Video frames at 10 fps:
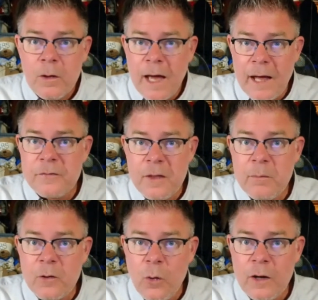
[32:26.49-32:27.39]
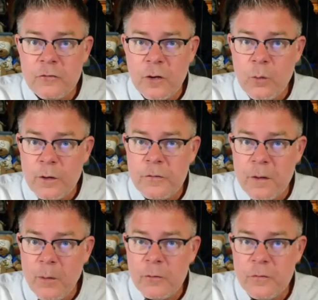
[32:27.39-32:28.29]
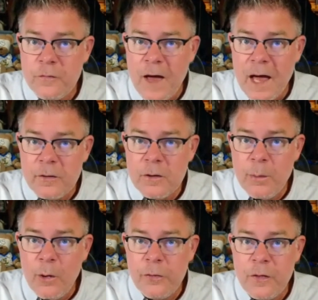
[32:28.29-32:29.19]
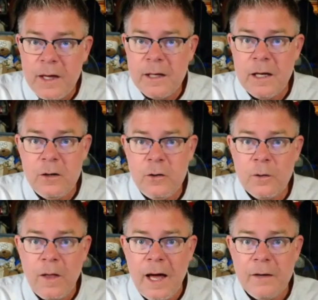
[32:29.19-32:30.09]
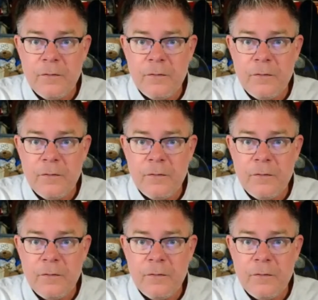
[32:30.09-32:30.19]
Ask them the question, what's the most valuable thing in your life?